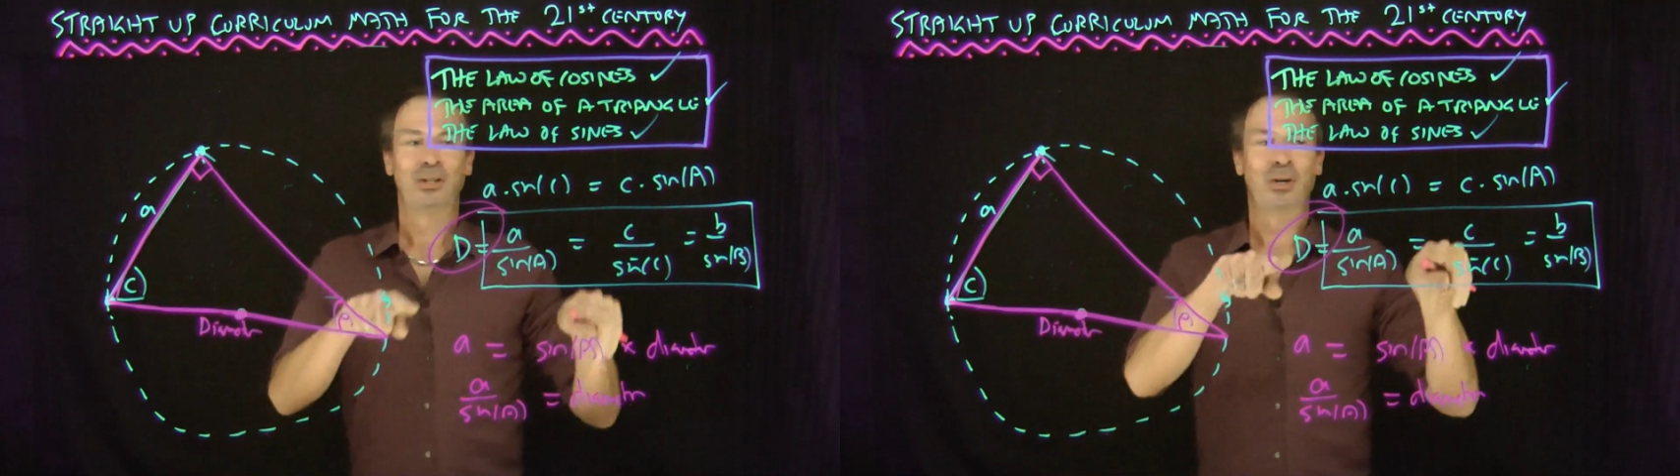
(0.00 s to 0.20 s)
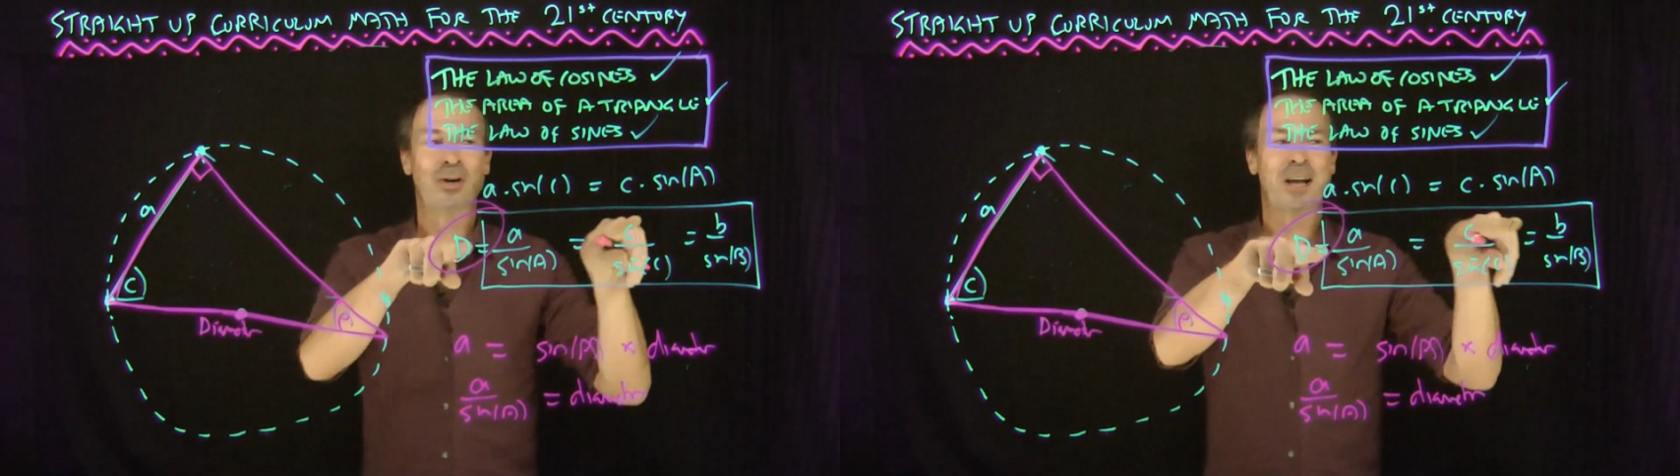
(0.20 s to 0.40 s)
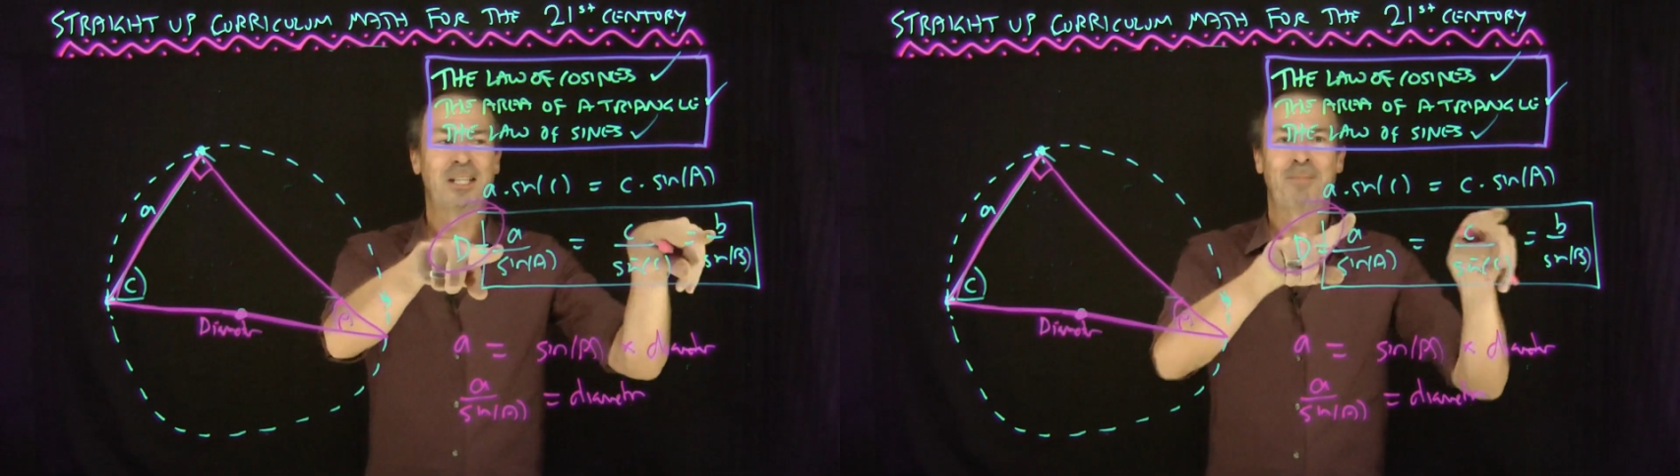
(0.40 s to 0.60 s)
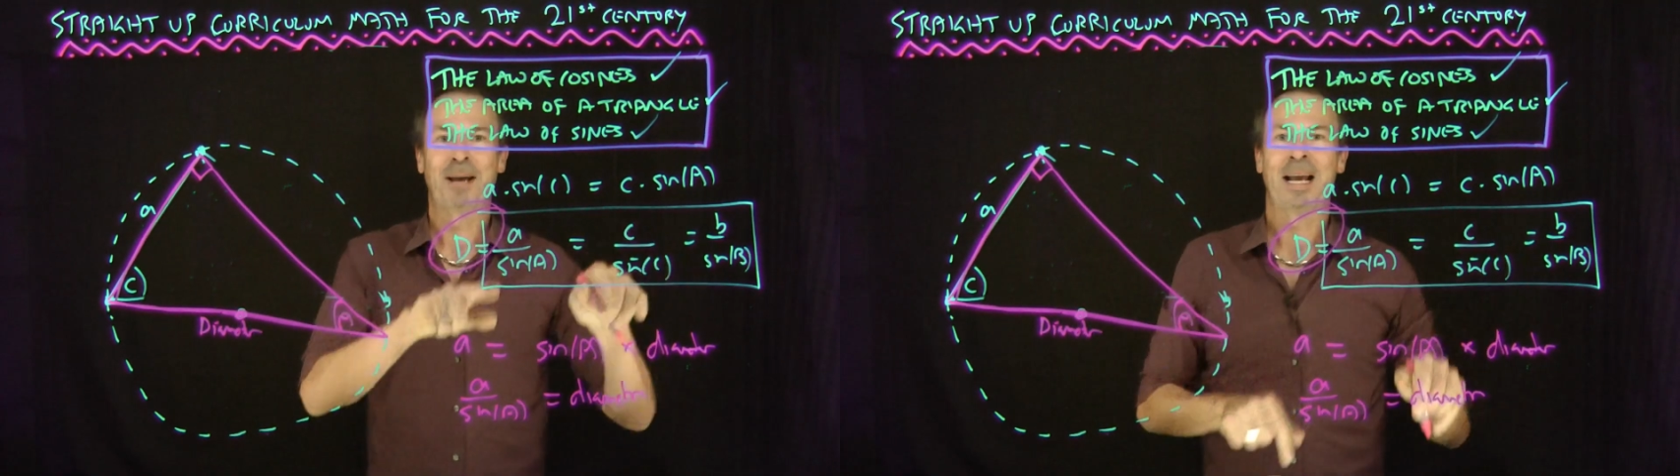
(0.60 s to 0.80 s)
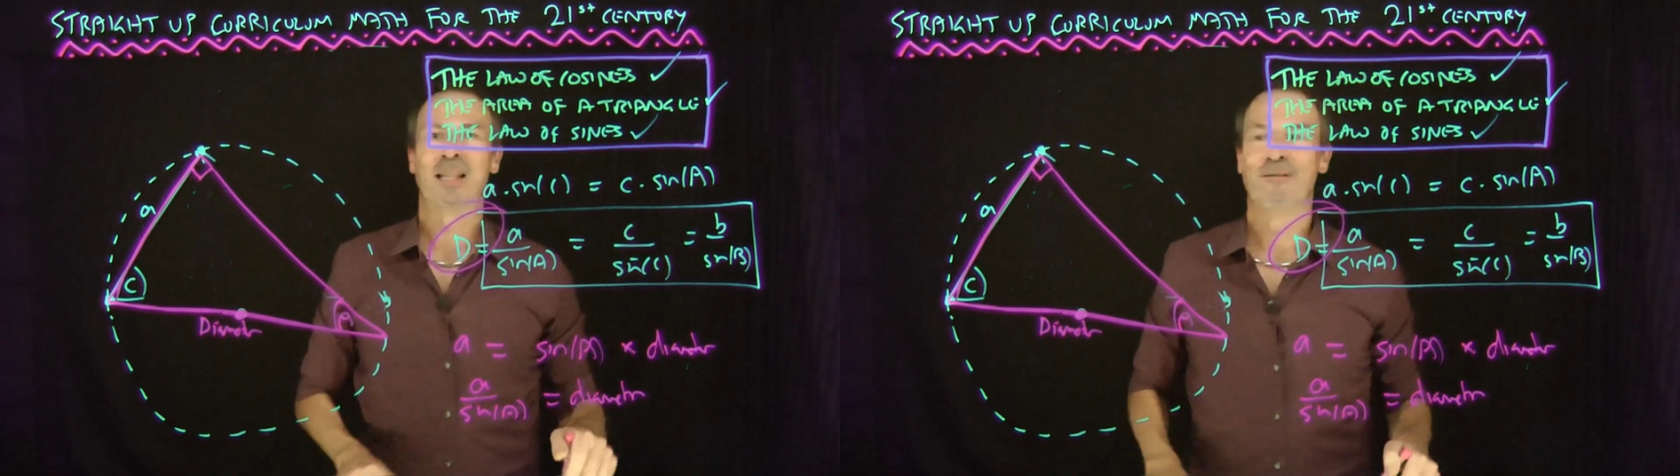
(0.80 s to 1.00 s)
turn out to
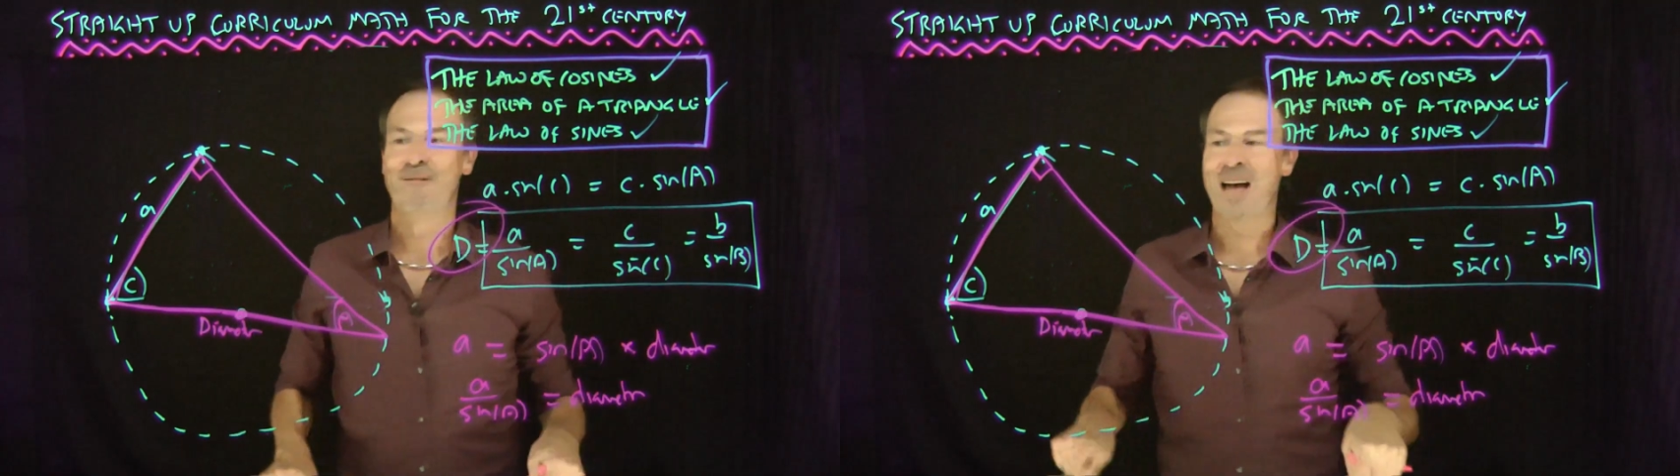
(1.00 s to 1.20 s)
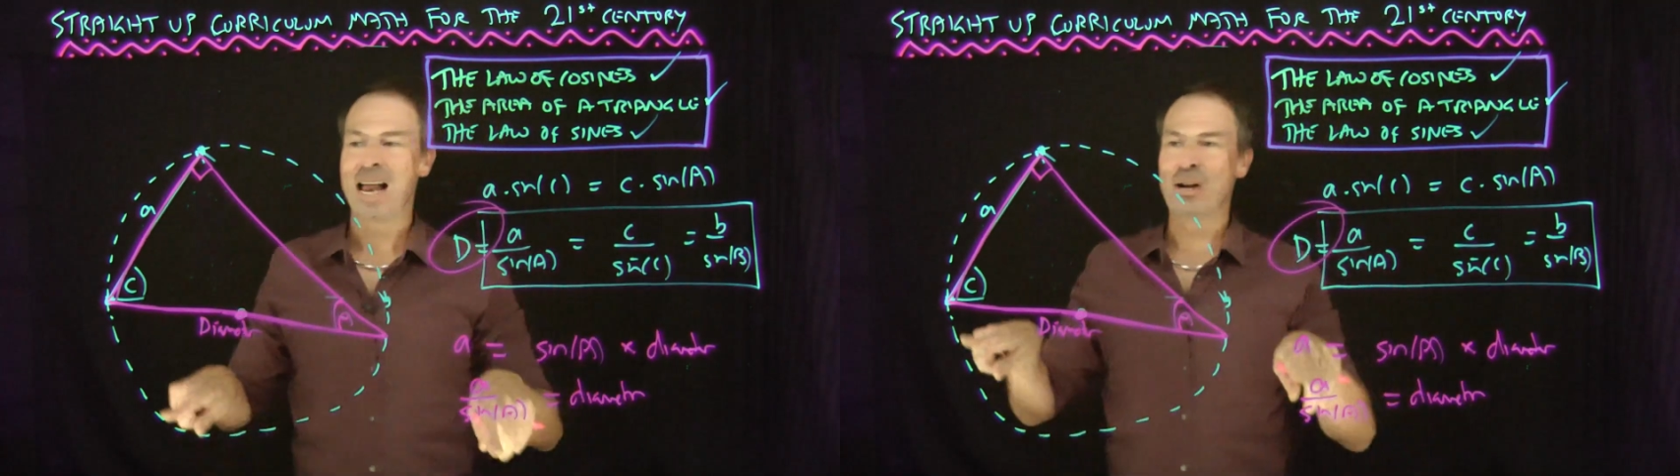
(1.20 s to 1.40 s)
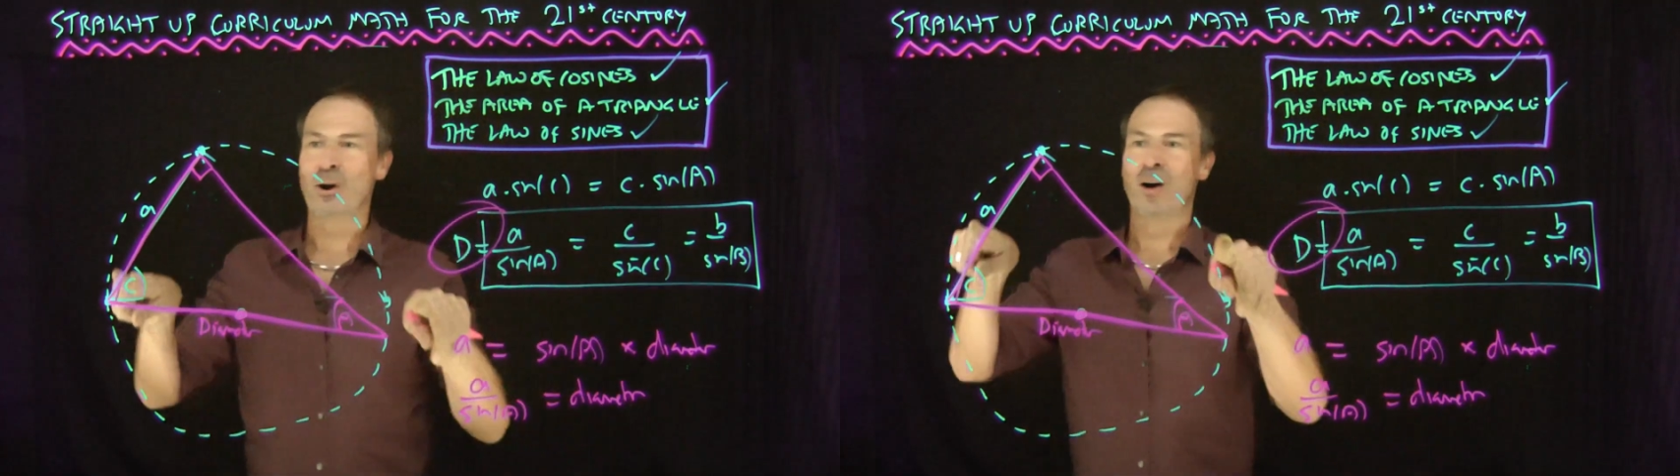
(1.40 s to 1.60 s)
be the value